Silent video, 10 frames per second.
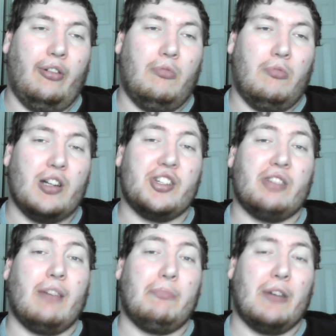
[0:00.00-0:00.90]
watching
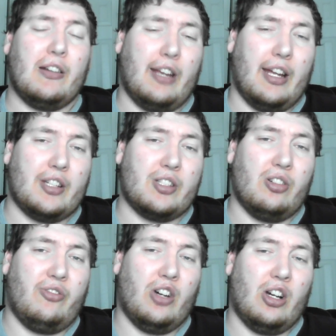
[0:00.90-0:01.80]
my podcast so
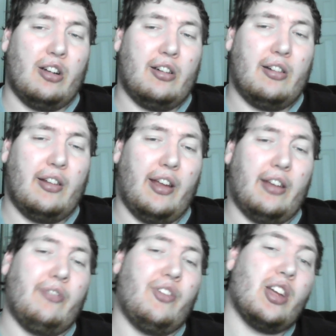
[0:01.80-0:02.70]
far. And
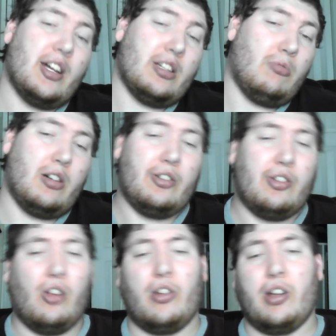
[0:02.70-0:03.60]
if you guys want,
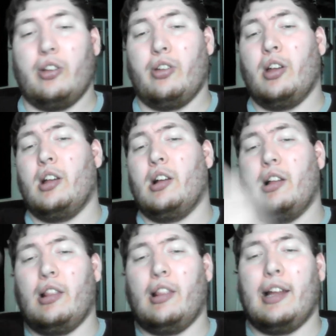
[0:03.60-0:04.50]
you could
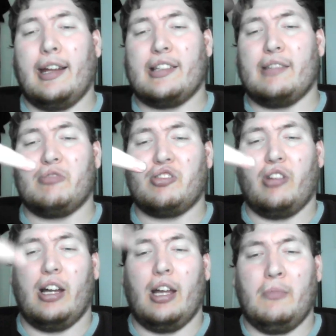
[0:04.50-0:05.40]
like,
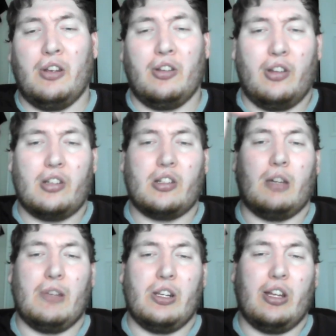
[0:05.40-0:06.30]
subscribe, and comment down